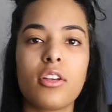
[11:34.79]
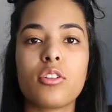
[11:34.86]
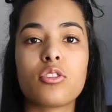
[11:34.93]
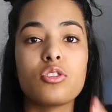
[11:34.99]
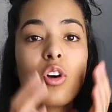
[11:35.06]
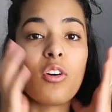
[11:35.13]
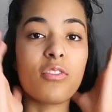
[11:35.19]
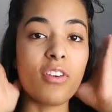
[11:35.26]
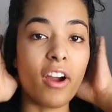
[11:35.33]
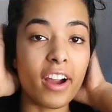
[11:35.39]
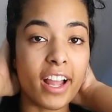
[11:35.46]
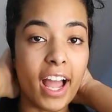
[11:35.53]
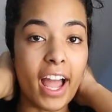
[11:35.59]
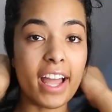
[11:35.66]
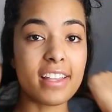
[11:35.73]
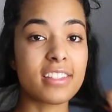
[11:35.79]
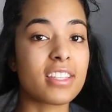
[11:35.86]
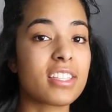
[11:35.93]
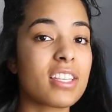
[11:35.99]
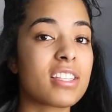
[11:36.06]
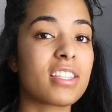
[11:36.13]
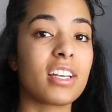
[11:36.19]
so far, guys,
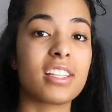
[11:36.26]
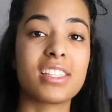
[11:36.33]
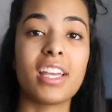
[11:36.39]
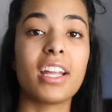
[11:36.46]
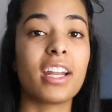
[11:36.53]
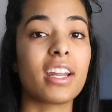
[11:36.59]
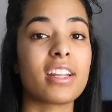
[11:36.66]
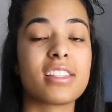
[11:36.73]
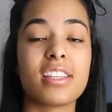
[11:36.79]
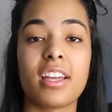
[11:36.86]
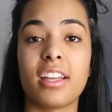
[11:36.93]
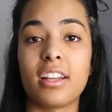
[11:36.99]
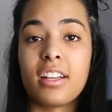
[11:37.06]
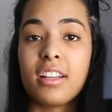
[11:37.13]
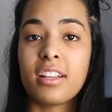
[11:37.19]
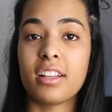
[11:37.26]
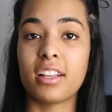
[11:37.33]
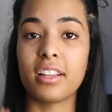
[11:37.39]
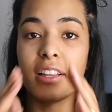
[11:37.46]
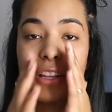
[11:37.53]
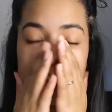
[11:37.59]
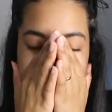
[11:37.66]
this is a 10 out of
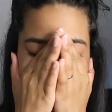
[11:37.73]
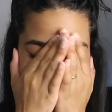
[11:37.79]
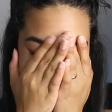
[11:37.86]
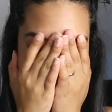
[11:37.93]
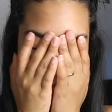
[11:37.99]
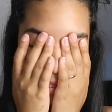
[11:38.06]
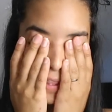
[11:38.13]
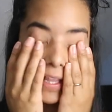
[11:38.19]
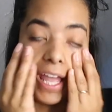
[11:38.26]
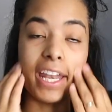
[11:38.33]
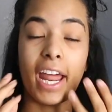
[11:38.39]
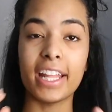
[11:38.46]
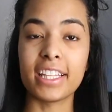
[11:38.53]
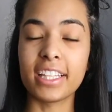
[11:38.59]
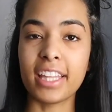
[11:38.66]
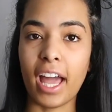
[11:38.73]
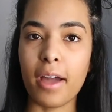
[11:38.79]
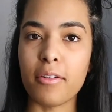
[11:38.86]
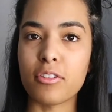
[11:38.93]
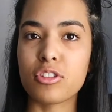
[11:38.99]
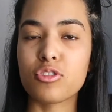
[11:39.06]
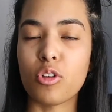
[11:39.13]
10. Literally. And I did
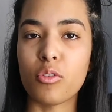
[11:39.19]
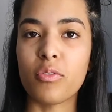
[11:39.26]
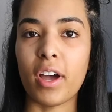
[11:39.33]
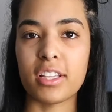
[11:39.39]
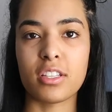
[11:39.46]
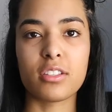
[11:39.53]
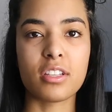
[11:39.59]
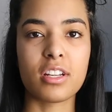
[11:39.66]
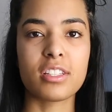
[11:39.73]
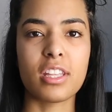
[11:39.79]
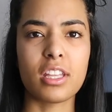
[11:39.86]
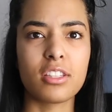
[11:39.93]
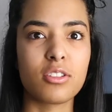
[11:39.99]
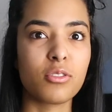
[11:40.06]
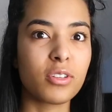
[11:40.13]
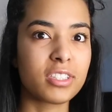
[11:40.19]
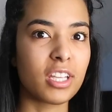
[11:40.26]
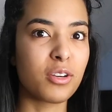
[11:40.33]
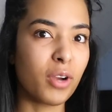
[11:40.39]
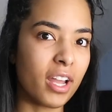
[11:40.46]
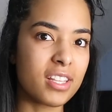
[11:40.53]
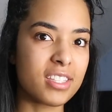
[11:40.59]
that so fast. I was gonna say, did
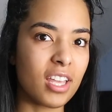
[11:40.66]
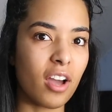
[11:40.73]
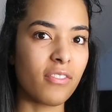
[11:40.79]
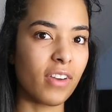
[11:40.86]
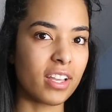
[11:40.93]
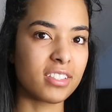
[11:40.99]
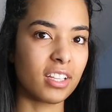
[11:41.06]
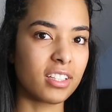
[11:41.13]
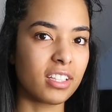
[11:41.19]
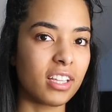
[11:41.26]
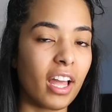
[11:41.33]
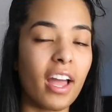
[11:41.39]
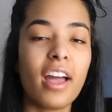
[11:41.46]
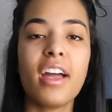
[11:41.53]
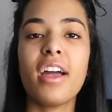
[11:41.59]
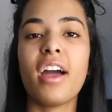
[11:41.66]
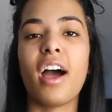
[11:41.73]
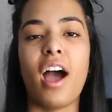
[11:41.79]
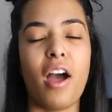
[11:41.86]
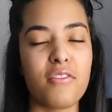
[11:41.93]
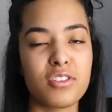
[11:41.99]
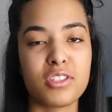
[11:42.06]
you guys see how fast I did that?
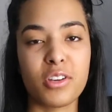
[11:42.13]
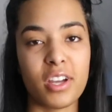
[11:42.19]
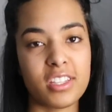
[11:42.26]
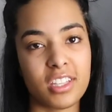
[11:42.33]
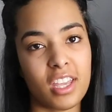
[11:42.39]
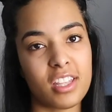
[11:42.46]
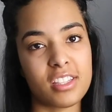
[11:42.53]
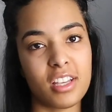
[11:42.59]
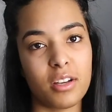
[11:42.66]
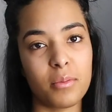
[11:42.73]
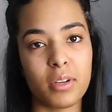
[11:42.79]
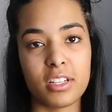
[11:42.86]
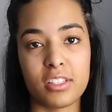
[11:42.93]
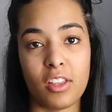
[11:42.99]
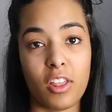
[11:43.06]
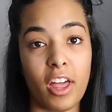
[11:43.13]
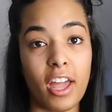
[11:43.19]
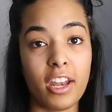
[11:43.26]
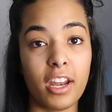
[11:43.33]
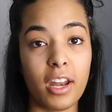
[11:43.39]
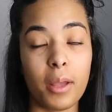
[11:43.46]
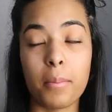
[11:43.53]
Obviously, you guys can't tell because of the
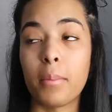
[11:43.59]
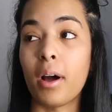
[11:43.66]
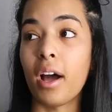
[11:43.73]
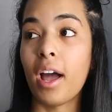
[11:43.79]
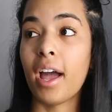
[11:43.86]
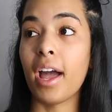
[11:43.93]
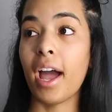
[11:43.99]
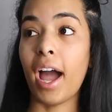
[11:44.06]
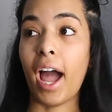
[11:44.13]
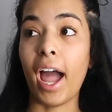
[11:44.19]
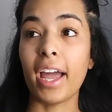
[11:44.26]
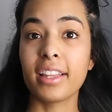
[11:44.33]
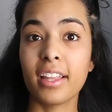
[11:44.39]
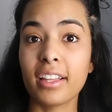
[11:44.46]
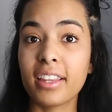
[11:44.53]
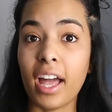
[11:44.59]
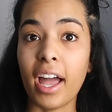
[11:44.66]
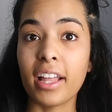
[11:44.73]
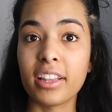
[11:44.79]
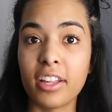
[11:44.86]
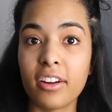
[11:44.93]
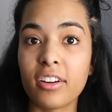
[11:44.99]
editing, but I did
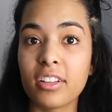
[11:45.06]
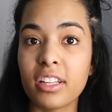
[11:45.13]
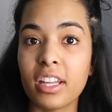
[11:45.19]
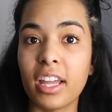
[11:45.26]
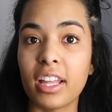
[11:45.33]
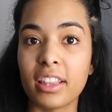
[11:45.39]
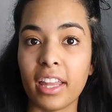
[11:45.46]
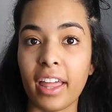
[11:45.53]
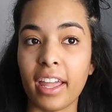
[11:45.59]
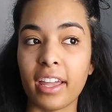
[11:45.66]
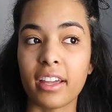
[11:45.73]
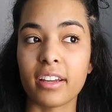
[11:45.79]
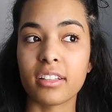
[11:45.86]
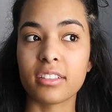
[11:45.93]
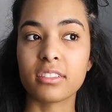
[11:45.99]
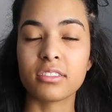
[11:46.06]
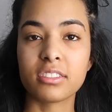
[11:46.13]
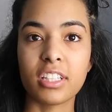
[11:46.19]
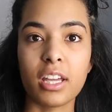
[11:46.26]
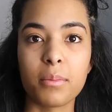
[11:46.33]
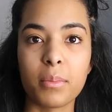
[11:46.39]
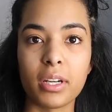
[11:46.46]
that literally in like
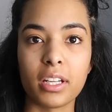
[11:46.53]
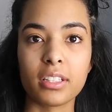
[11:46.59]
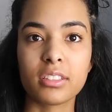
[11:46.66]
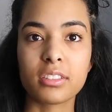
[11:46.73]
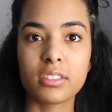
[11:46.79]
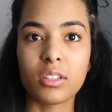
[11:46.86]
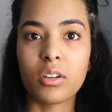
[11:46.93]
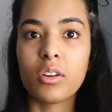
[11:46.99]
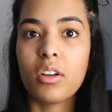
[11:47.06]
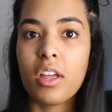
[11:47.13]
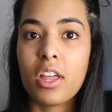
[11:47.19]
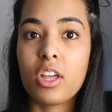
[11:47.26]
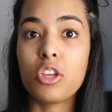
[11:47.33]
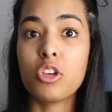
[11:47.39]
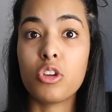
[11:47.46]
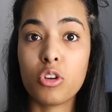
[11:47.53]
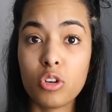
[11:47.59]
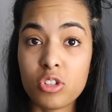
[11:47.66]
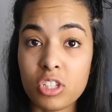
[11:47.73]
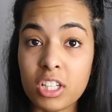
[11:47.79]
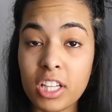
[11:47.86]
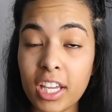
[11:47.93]
10 minutes.
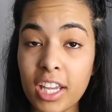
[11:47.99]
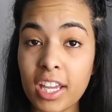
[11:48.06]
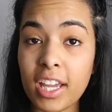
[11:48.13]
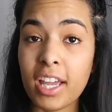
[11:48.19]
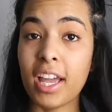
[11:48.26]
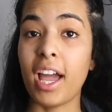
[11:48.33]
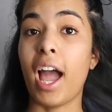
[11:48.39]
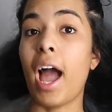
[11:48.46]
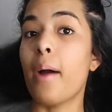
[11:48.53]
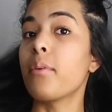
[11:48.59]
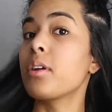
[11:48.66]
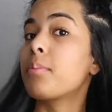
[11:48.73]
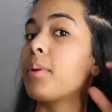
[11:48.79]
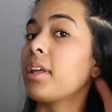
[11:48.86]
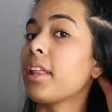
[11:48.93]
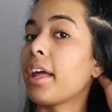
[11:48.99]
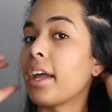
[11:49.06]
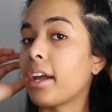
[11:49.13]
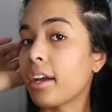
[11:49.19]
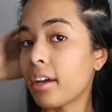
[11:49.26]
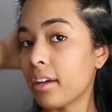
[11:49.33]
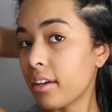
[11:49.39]
Usually, I would be like